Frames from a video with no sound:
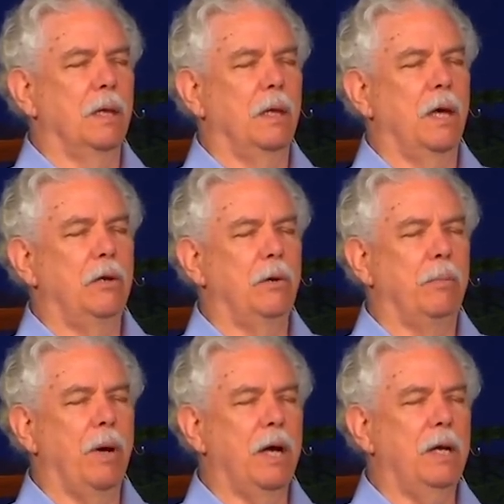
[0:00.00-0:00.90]
Now your
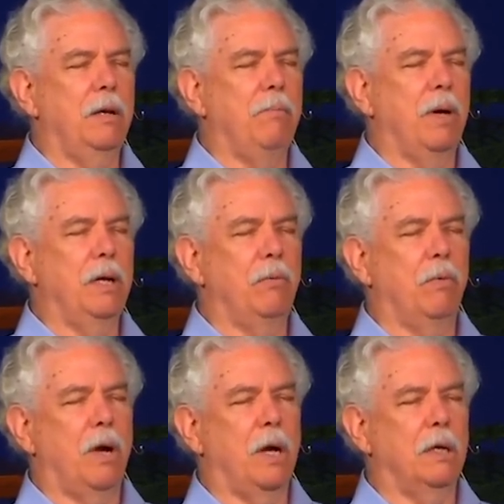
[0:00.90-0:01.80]
body might
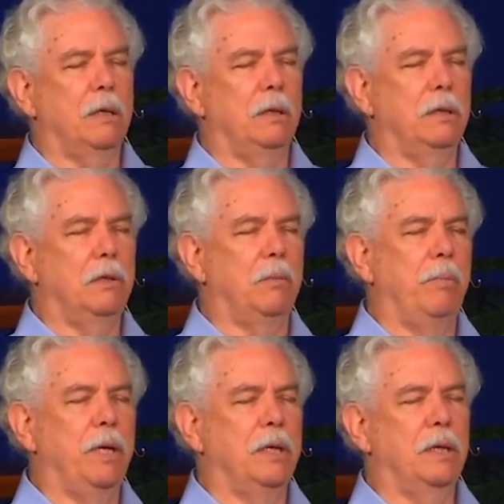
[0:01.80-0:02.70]
rock a little
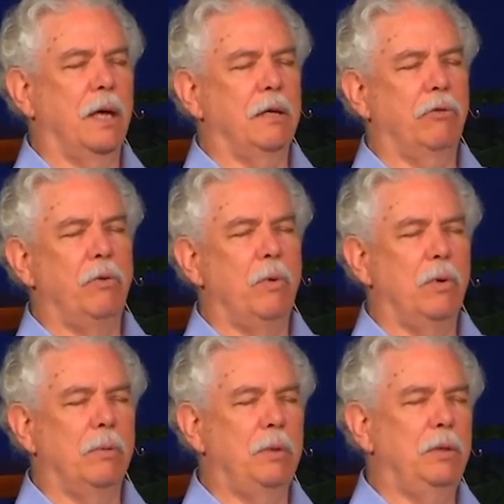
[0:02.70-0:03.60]
bit, that's
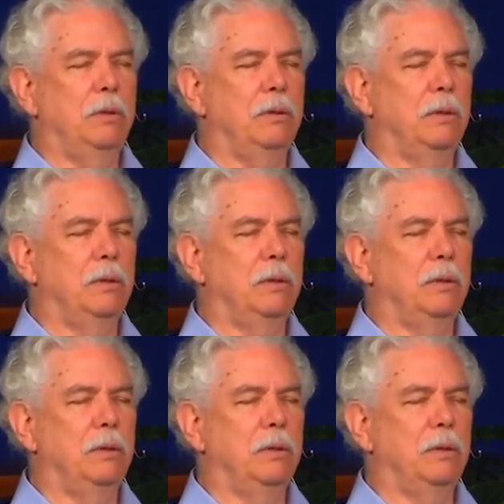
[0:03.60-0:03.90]
normal.